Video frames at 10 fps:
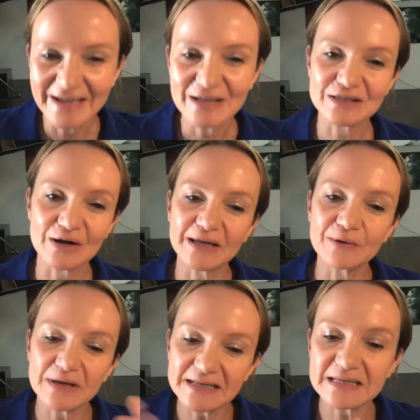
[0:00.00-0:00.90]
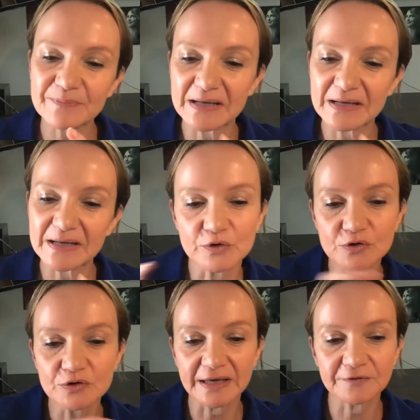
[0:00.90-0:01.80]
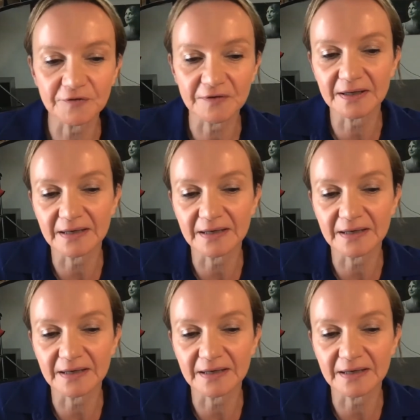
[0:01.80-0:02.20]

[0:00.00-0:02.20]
So it really depends on the look and feel.